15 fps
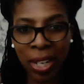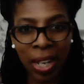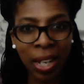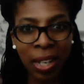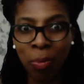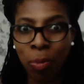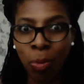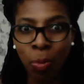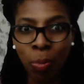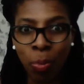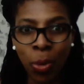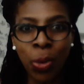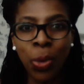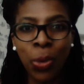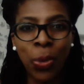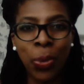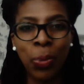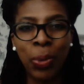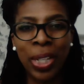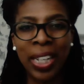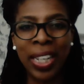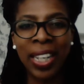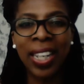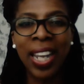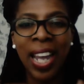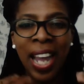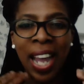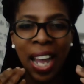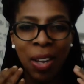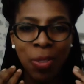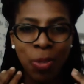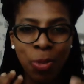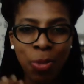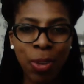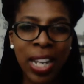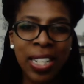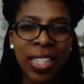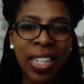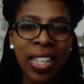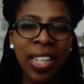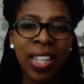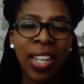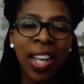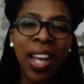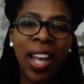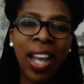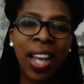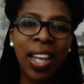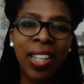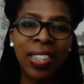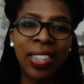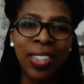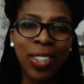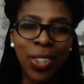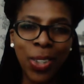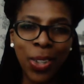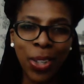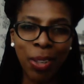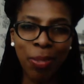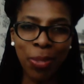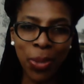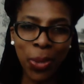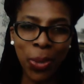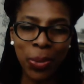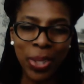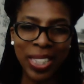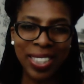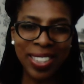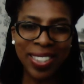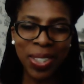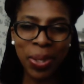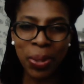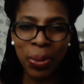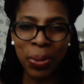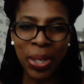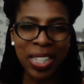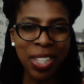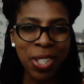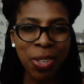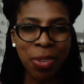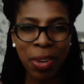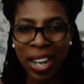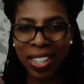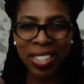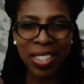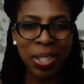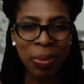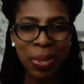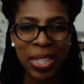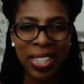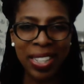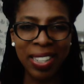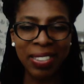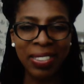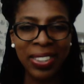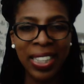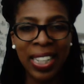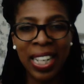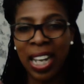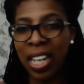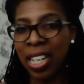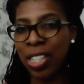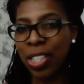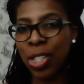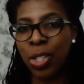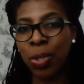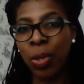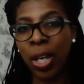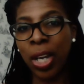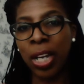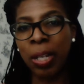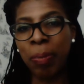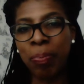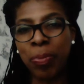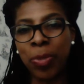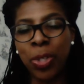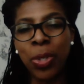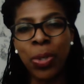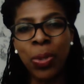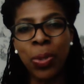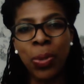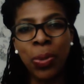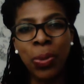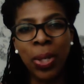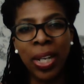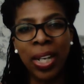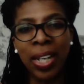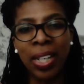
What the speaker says: I'm more than willing and ready and looking forward to interacting with you as you